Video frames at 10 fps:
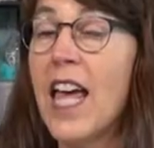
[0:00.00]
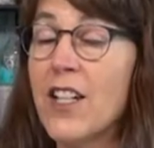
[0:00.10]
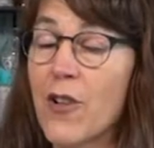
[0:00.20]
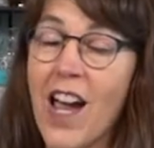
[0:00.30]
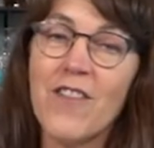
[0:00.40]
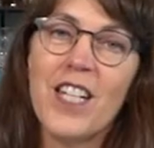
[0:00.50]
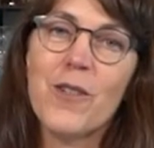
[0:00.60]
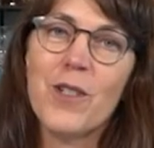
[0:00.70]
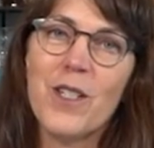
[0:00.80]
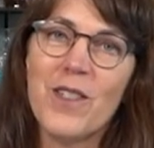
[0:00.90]
And
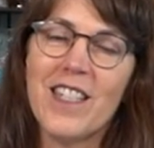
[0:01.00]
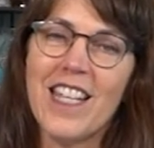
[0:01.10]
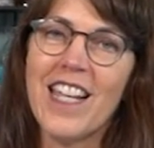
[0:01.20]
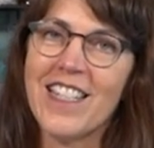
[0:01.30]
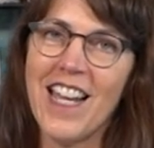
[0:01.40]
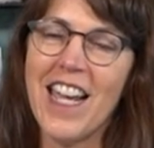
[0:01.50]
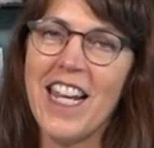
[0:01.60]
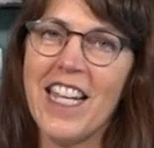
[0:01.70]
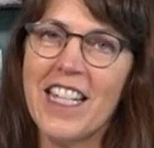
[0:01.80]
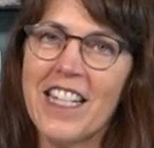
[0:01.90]
crafting reduces
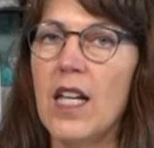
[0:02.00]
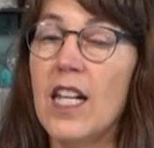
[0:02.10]
anxiety.